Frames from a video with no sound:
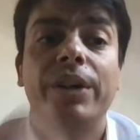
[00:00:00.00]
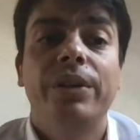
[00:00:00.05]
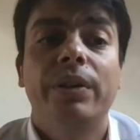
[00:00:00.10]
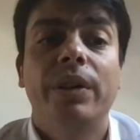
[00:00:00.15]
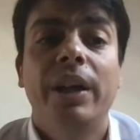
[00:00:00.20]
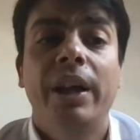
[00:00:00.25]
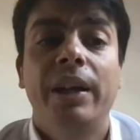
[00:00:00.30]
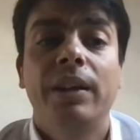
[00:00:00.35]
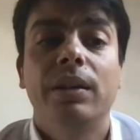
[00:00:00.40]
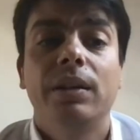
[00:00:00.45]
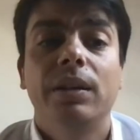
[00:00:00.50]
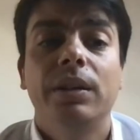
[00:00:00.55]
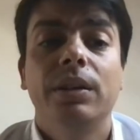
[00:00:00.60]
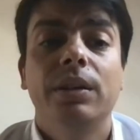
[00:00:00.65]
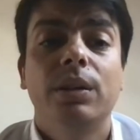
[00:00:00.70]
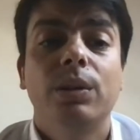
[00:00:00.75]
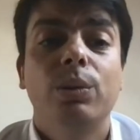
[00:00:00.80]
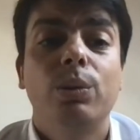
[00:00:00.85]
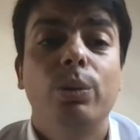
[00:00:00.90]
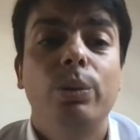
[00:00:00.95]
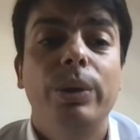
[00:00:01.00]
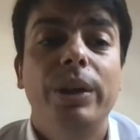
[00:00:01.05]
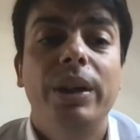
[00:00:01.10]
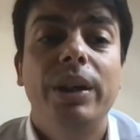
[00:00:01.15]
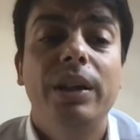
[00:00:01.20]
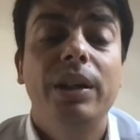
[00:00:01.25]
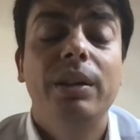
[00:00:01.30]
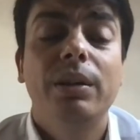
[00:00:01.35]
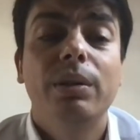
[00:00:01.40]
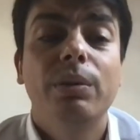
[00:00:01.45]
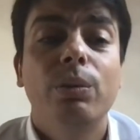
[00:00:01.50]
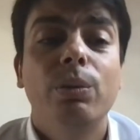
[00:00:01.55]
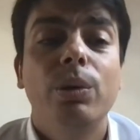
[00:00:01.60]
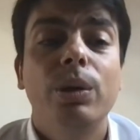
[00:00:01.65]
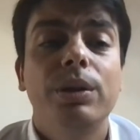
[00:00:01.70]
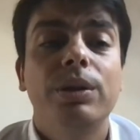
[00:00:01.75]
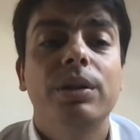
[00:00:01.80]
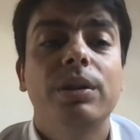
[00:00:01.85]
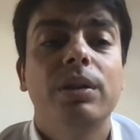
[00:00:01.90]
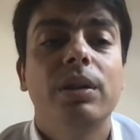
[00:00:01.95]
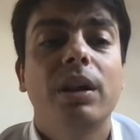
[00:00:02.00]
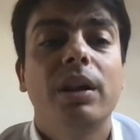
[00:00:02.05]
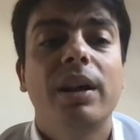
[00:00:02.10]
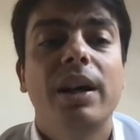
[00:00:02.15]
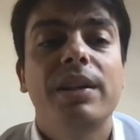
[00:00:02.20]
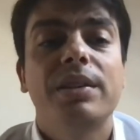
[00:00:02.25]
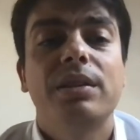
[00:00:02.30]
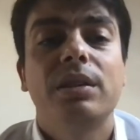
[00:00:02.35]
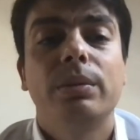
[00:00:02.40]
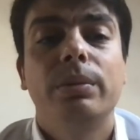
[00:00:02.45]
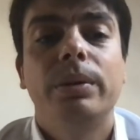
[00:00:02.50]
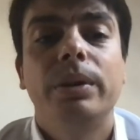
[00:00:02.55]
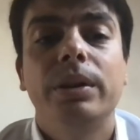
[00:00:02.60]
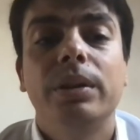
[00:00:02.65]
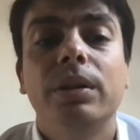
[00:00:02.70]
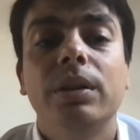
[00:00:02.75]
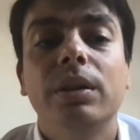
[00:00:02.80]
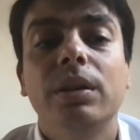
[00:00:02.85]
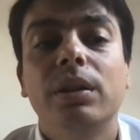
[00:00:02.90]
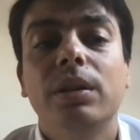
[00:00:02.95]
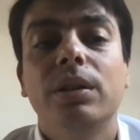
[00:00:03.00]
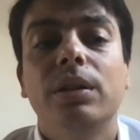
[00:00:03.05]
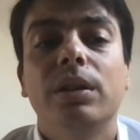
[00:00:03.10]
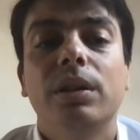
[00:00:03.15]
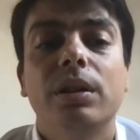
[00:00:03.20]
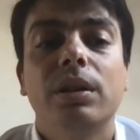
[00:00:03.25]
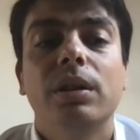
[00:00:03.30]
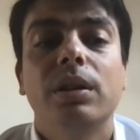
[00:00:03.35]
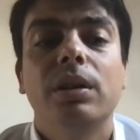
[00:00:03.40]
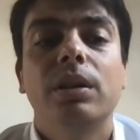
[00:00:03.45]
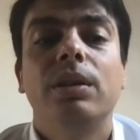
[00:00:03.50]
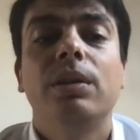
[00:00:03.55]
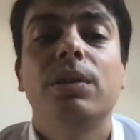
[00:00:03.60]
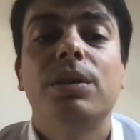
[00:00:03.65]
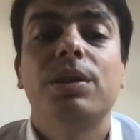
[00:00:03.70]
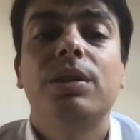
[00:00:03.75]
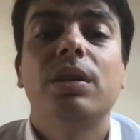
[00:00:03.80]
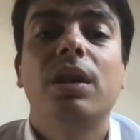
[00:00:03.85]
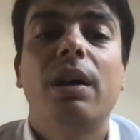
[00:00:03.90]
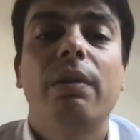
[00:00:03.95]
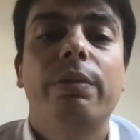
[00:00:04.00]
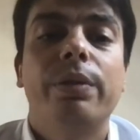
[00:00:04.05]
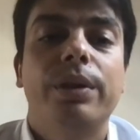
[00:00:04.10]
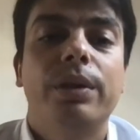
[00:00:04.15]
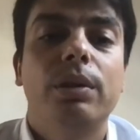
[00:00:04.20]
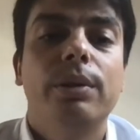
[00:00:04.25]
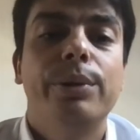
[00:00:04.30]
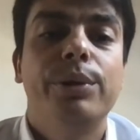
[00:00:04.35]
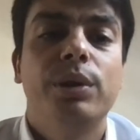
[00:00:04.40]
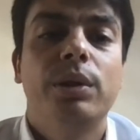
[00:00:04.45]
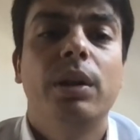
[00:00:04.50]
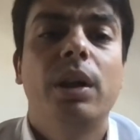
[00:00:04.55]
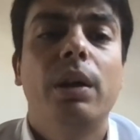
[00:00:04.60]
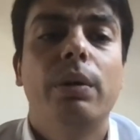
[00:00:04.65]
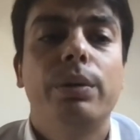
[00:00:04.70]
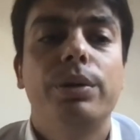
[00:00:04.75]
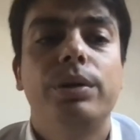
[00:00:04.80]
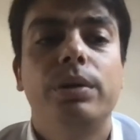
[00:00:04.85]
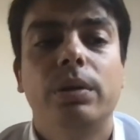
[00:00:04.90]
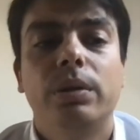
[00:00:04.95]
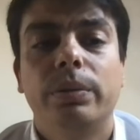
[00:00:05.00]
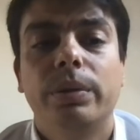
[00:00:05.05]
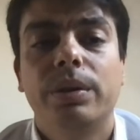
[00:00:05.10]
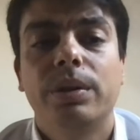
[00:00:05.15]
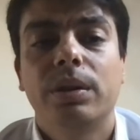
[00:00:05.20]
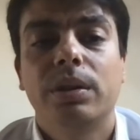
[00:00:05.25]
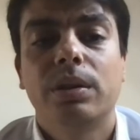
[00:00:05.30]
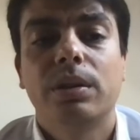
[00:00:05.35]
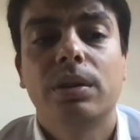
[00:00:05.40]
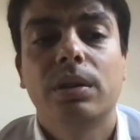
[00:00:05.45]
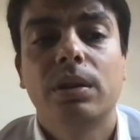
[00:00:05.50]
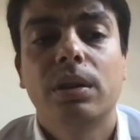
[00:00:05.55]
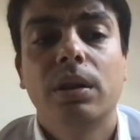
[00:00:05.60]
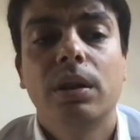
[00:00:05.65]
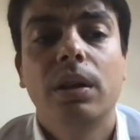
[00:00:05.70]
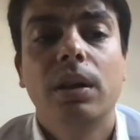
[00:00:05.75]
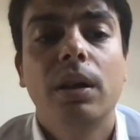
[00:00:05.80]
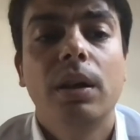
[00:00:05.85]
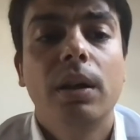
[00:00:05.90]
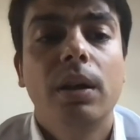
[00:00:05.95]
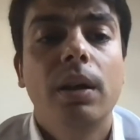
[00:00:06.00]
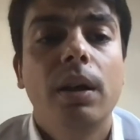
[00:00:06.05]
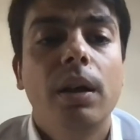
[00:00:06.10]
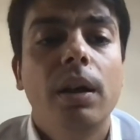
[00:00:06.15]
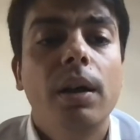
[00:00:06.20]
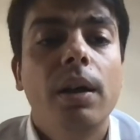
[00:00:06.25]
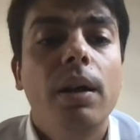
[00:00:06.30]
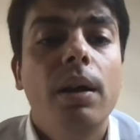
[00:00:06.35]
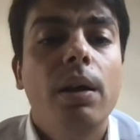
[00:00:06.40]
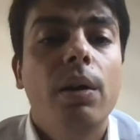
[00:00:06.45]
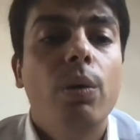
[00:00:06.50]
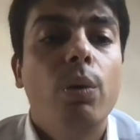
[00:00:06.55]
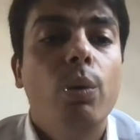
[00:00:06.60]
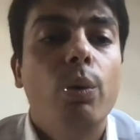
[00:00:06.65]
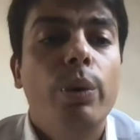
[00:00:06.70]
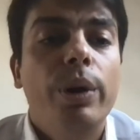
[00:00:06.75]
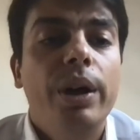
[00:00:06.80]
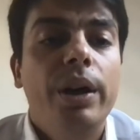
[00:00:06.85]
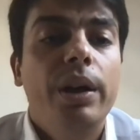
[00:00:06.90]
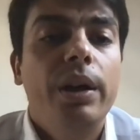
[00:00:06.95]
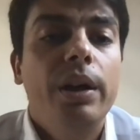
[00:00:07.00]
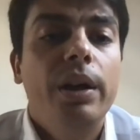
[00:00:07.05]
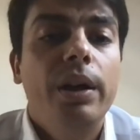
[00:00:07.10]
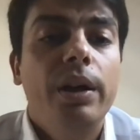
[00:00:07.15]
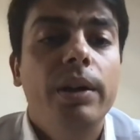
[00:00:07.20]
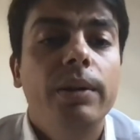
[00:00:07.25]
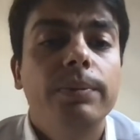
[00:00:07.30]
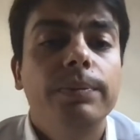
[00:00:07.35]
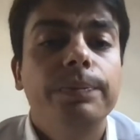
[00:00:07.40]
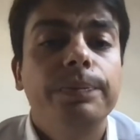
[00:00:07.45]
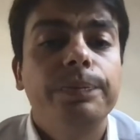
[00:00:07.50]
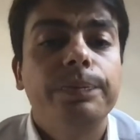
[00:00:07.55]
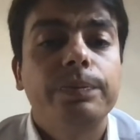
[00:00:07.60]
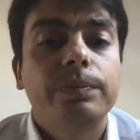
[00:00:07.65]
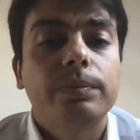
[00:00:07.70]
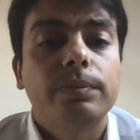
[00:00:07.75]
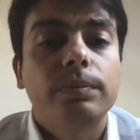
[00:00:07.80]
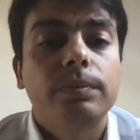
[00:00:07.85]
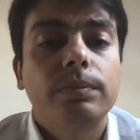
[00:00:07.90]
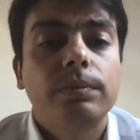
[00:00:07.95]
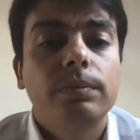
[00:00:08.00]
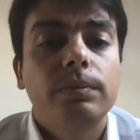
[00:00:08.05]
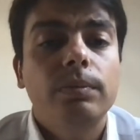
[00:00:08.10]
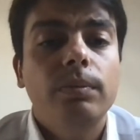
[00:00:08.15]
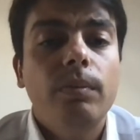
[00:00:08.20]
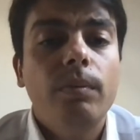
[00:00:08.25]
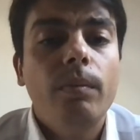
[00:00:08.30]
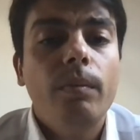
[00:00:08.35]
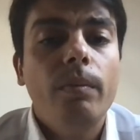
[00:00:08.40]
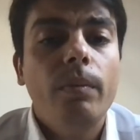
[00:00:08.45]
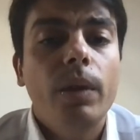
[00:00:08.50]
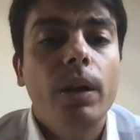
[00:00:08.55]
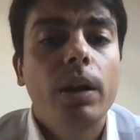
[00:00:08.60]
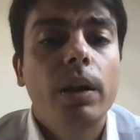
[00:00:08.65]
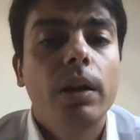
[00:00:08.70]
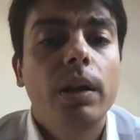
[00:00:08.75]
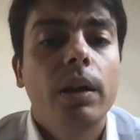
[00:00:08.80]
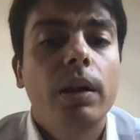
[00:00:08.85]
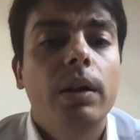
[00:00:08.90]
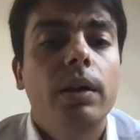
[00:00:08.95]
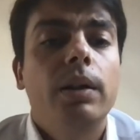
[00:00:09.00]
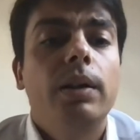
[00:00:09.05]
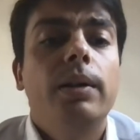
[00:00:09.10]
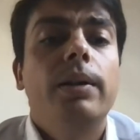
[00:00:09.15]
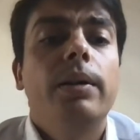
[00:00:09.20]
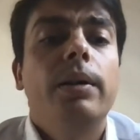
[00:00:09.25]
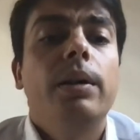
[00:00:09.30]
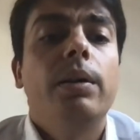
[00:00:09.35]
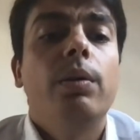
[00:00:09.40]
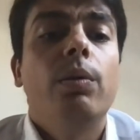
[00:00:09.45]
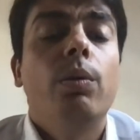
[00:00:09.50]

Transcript: error handling? We want customer not suffer using our services. We uh,